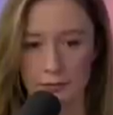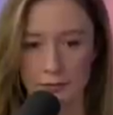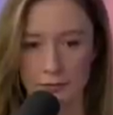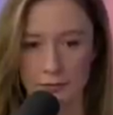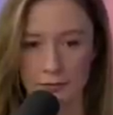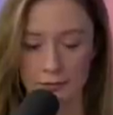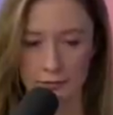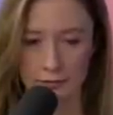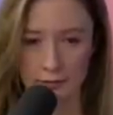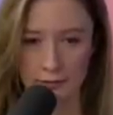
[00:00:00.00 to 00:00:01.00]

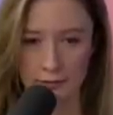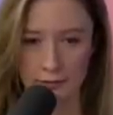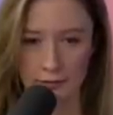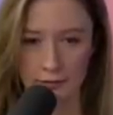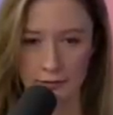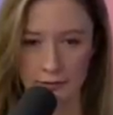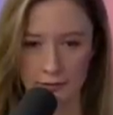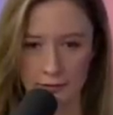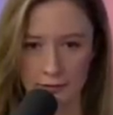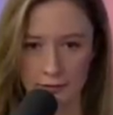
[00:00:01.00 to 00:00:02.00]

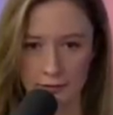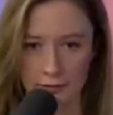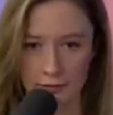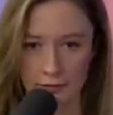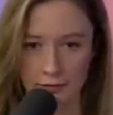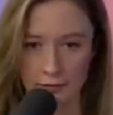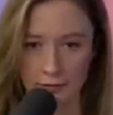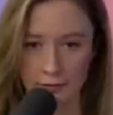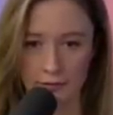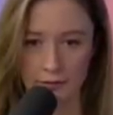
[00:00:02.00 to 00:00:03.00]

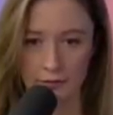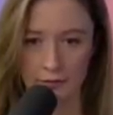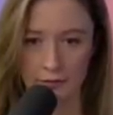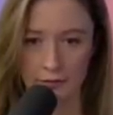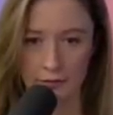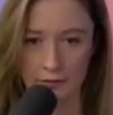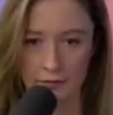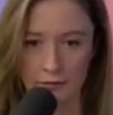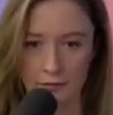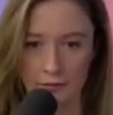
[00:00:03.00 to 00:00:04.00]

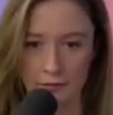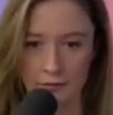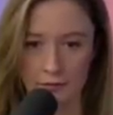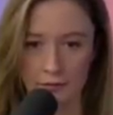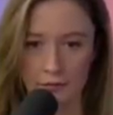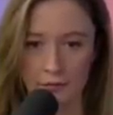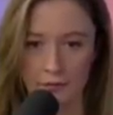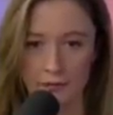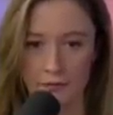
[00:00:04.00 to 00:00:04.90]
(not speaking)